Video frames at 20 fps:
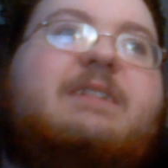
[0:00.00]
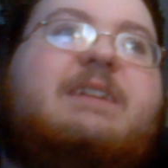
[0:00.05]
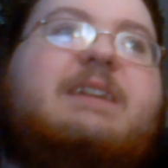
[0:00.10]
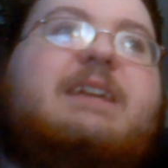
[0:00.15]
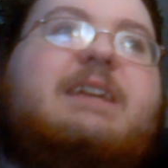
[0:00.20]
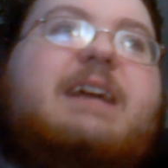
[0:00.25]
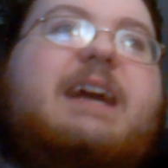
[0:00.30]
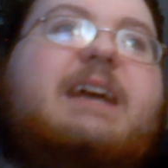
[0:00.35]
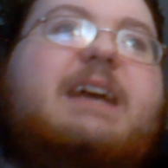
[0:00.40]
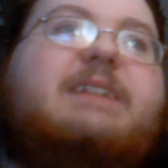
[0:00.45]

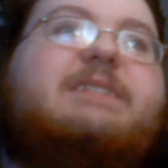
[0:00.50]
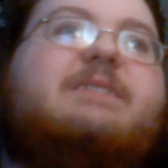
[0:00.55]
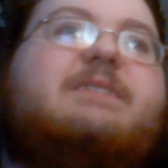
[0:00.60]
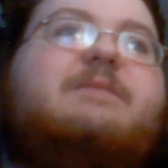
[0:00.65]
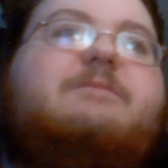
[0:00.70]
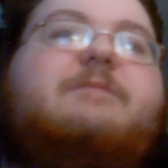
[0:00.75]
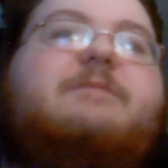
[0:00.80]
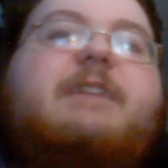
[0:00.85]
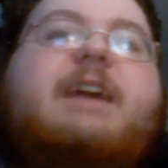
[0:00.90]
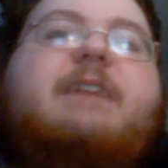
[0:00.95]
at
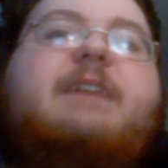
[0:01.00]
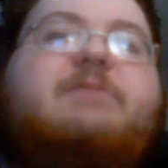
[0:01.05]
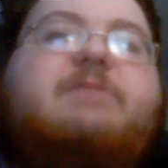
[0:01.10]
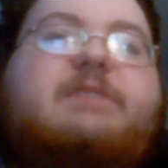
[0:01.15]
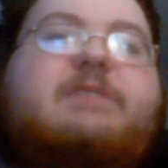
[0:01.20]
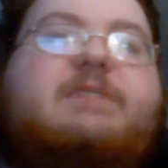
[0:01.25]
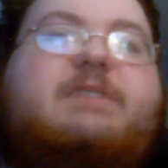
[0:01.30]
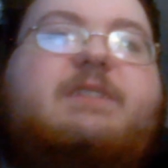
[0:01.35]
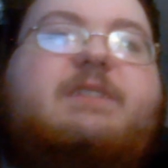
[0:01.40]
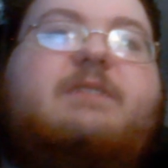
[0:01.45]
Survivor
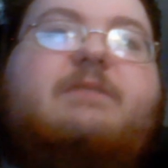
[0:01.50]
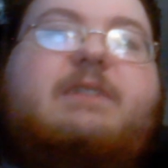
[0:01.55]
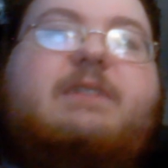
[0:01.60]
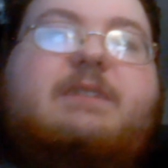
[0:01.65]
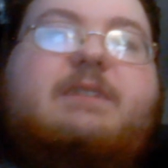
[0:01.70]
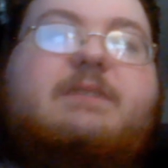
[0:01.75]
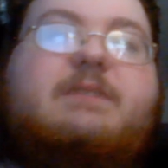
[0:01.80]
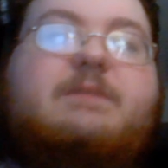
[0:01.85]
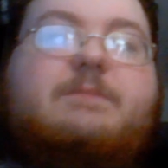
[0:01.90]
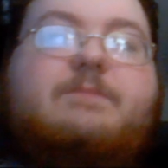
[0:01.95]

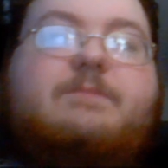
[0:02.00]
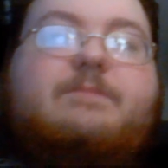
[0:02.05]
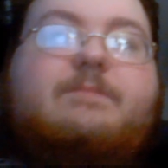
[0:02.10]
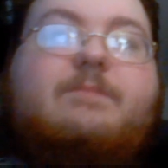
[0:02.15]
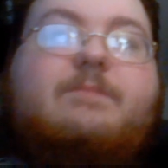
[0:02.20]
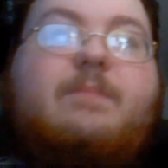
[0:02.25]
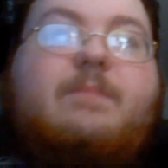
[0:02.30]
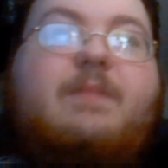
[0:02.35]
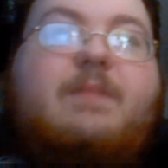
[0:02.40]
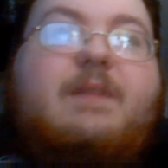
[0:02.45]
Series.
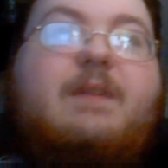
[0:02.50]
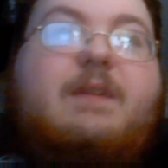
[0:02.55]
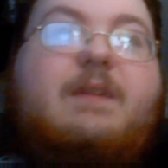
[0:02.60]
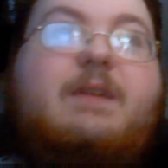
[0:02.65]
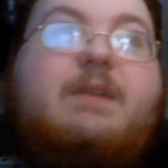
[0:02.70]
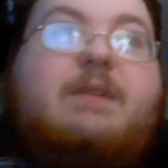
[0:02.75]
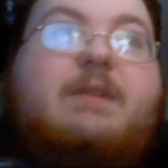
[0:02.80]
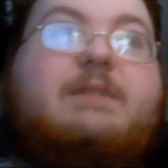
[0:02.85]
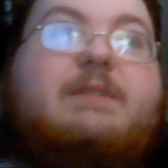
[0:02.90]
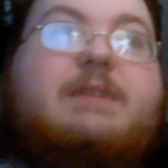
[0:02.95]

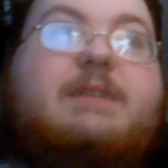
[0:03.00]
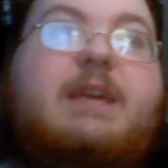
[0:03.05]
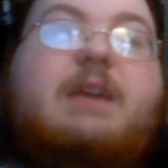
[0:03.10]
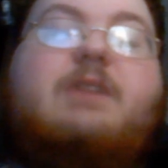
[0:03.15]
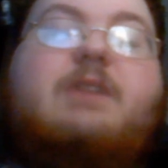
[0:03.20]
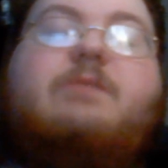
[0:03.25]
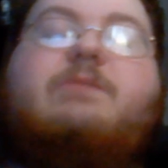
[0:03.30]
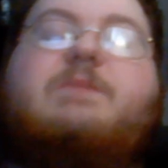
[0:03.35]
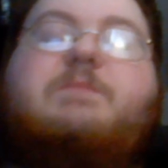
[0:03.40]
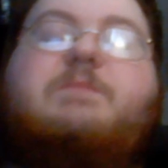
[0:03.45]
Taker
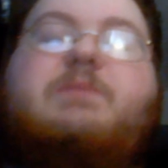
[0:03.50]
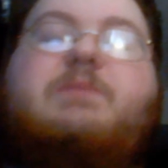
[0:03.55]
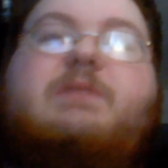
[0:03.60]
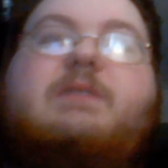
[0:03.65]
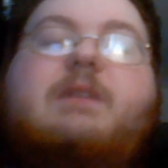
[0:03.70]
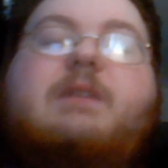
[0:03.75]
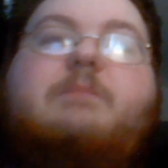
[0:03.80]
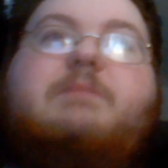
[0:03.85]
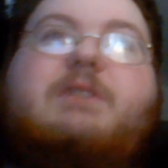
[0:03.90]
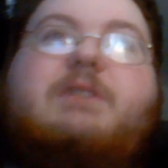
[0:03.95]
was putting
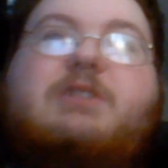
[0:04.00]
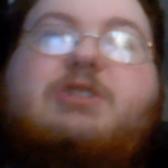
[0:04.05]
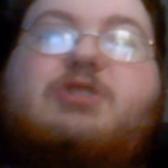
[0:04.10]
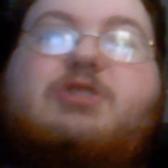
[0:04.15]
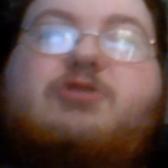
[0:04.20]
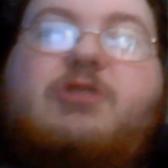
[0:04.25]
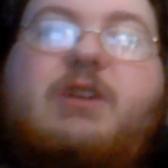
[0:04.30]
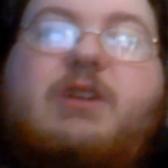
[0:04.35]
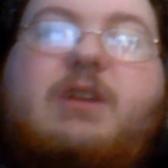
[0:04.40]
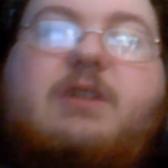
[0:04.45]
up his
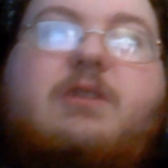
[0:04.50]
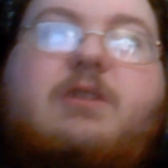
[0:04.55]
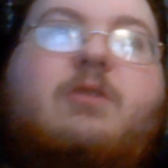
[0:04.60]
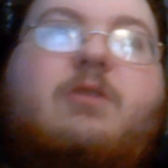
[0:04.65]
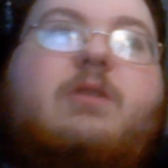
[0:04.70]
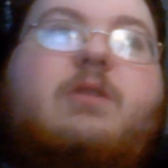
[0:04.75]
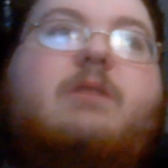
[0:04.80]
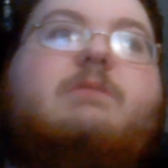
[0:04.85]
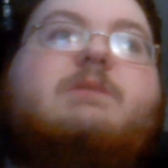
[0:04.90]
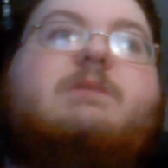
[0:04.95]
streak,
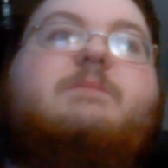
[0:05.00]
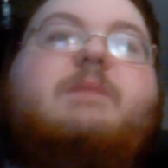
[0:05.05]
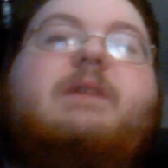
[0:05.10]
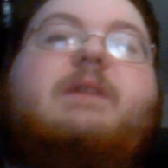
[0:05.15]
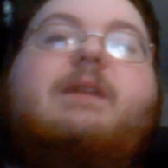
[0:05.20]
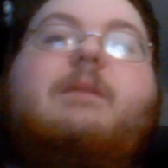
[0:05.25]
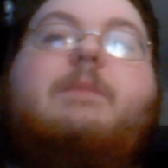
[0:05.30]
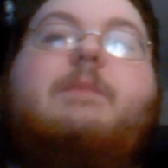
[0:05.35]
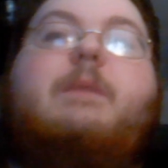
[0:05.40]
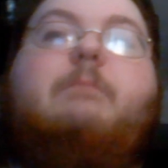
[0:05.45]
Hogan was putting
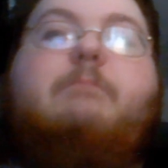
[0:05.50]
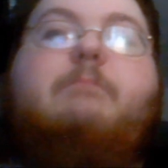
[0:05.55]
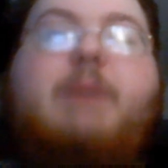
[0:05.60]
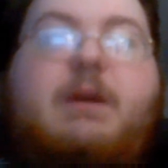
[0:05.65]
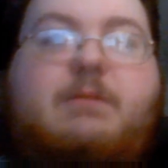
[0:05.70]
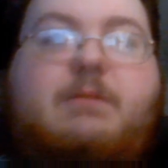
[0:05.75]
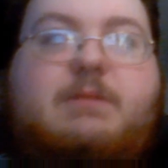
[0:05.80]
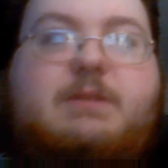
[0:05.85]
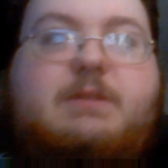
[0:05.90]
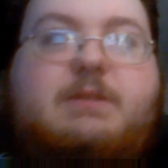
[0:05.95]
up the
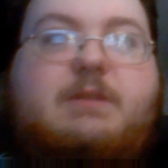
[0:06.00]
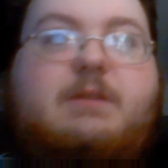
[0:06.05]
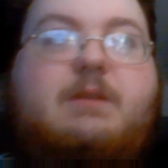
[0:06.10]
belt.